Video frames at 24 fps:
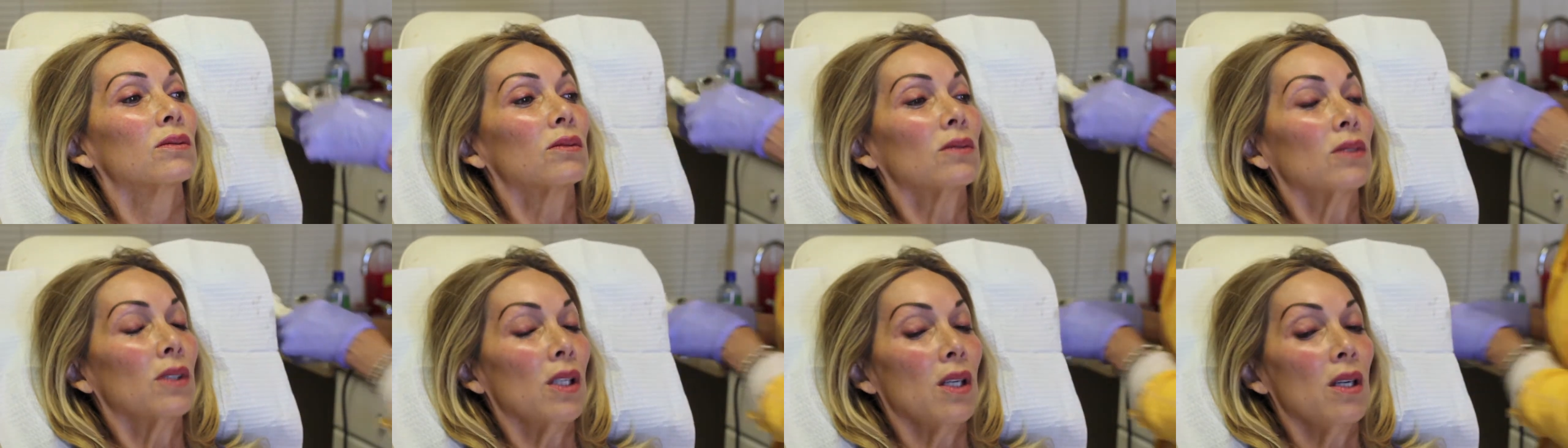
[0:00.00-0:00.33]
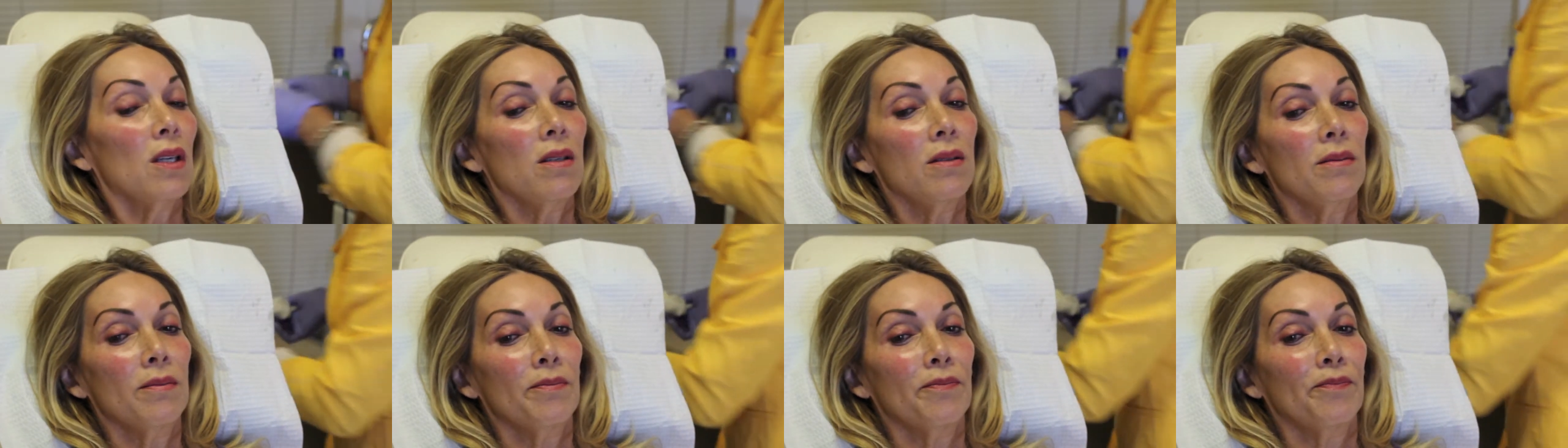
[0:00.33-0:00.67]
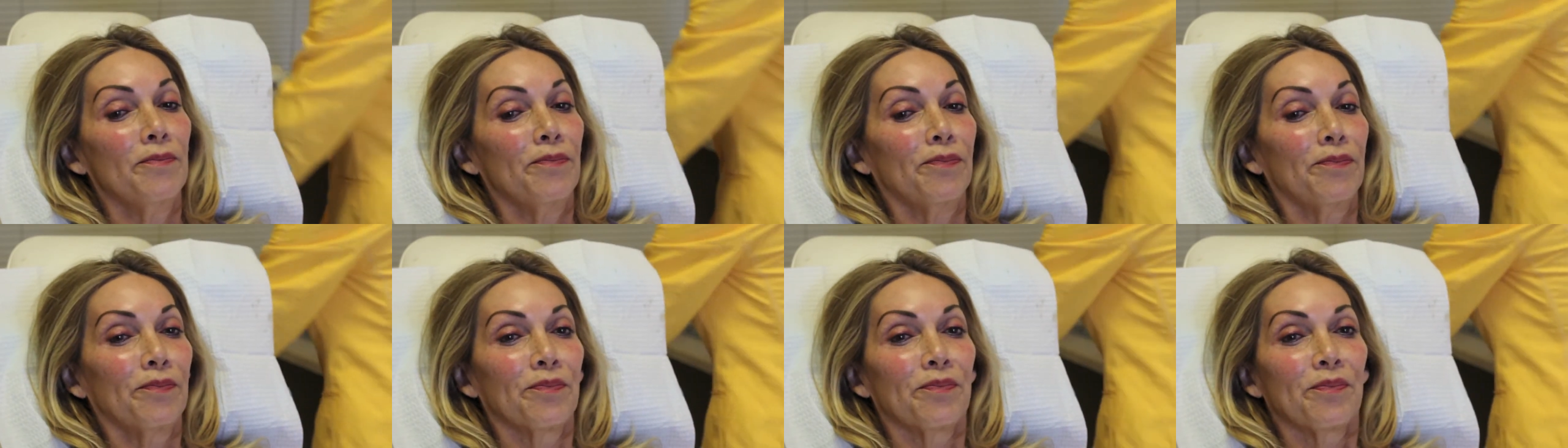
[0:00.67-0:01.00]
Okay.
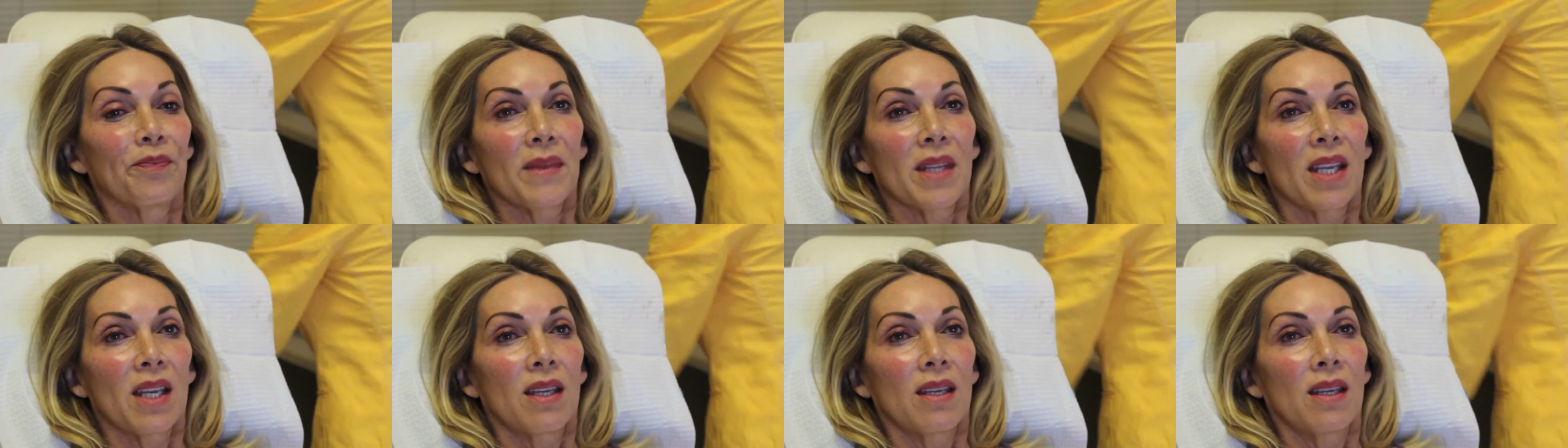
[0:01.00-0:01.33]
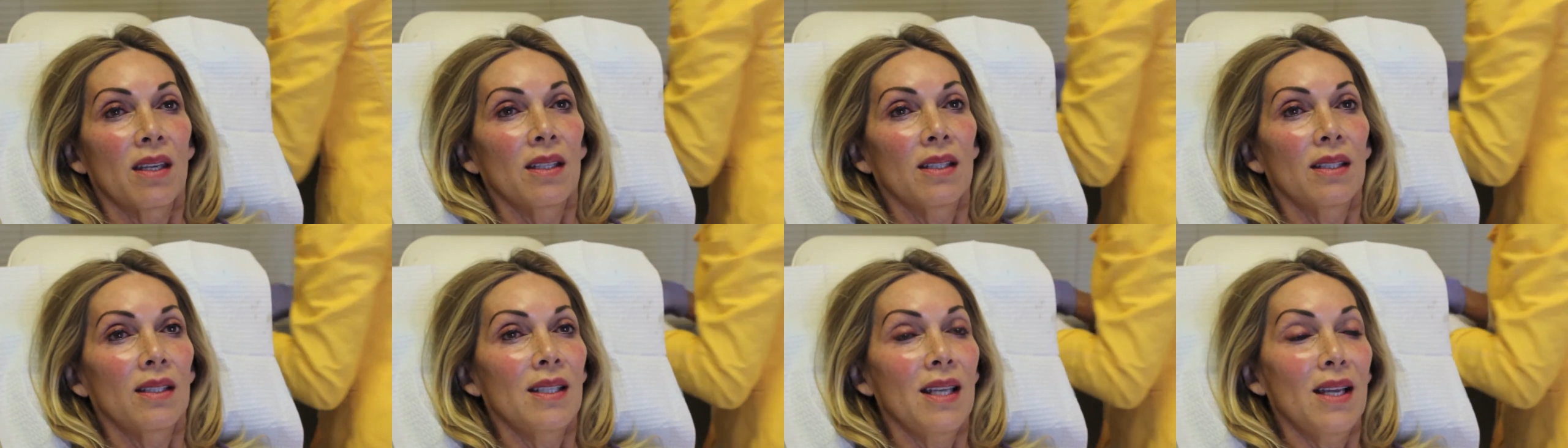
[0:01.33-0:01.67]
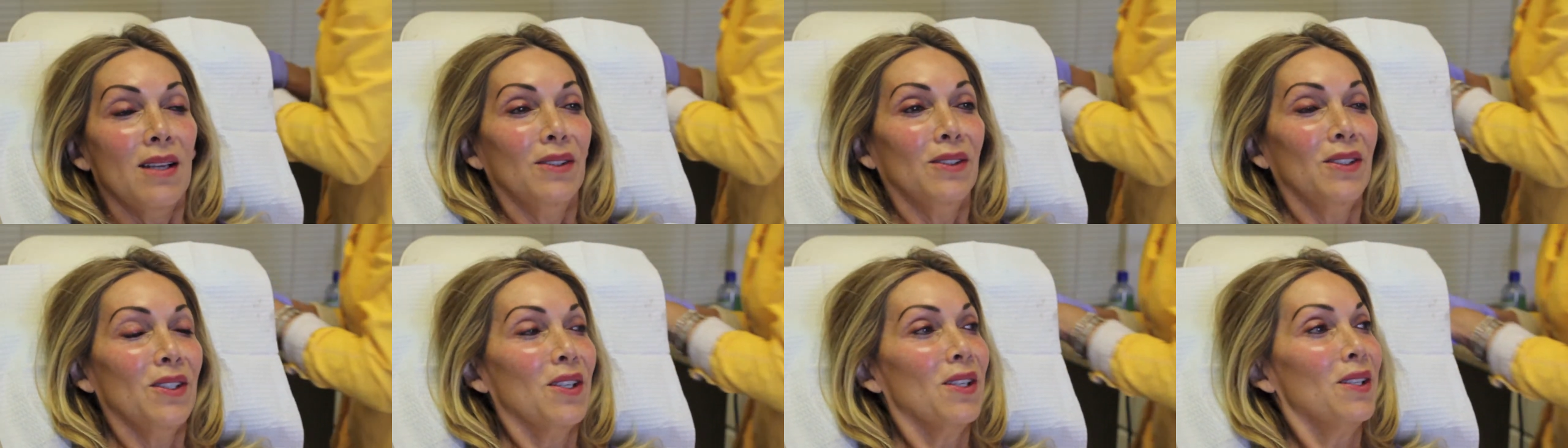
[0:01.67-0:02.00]

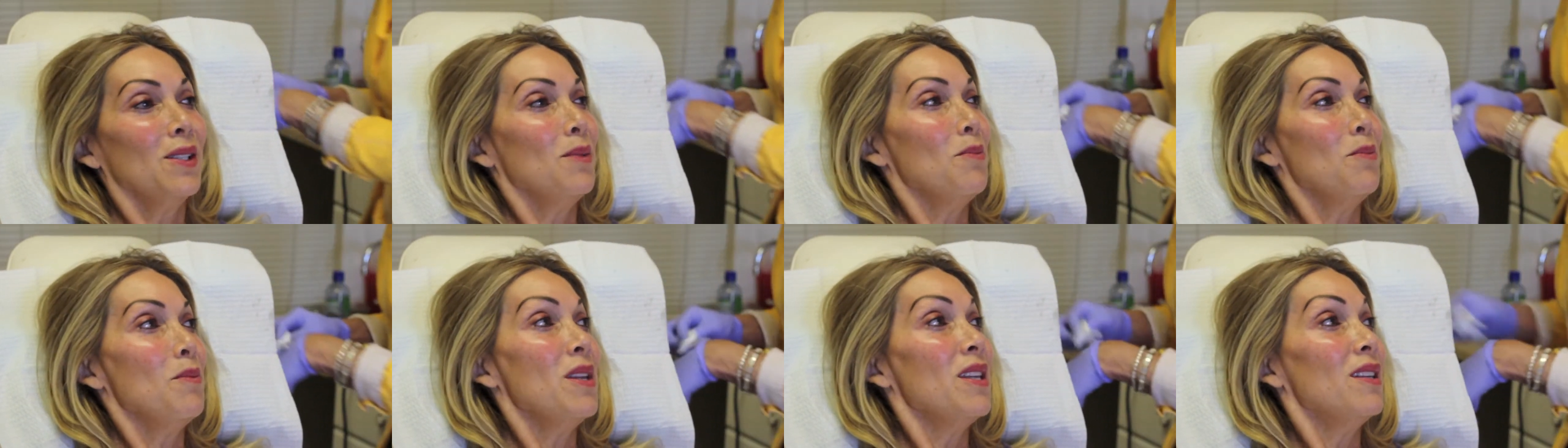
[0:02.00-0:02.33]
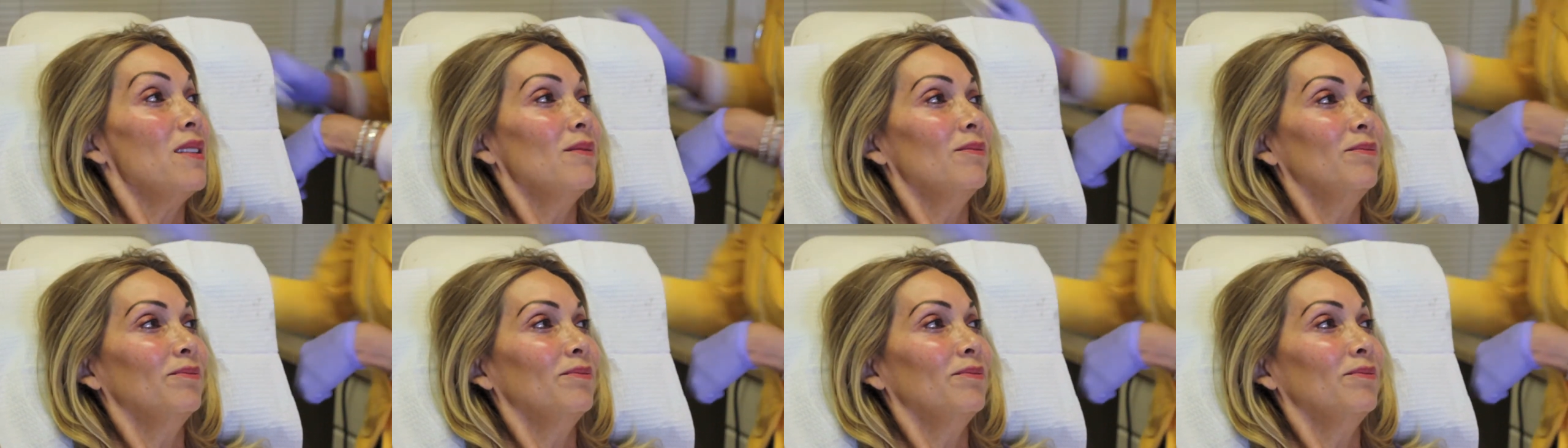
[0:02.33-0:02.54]
Sounds good to me.